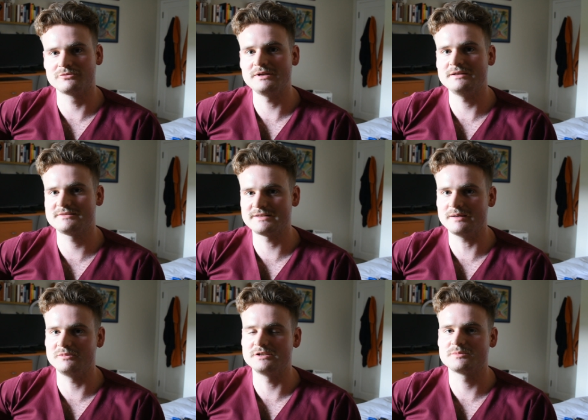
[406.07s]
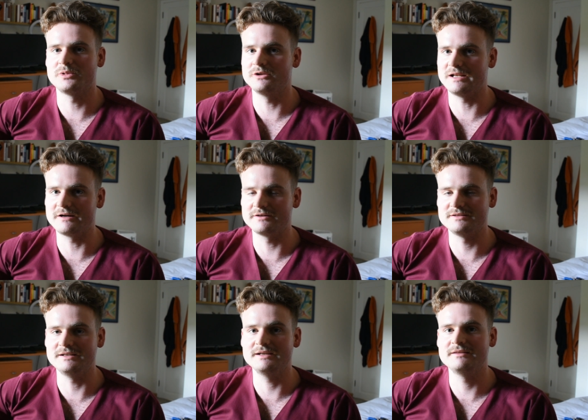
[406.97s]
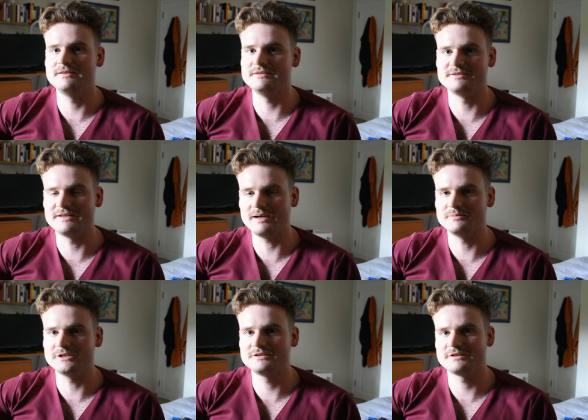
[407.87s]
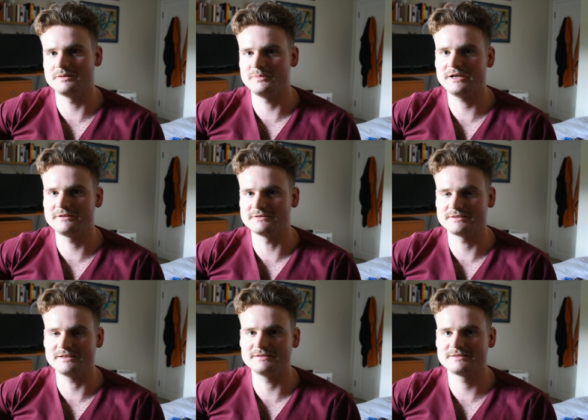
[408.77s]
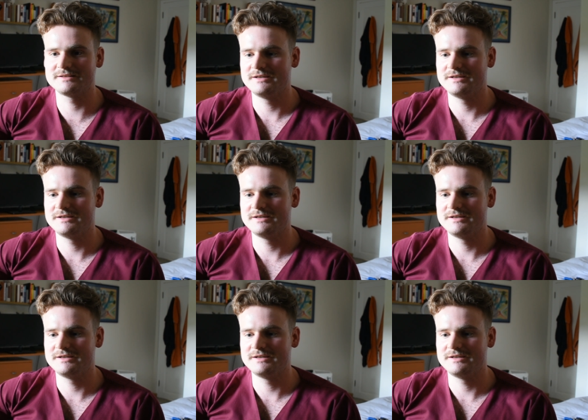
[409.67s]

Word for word: re-establish polarity in these damaged hepatocytes.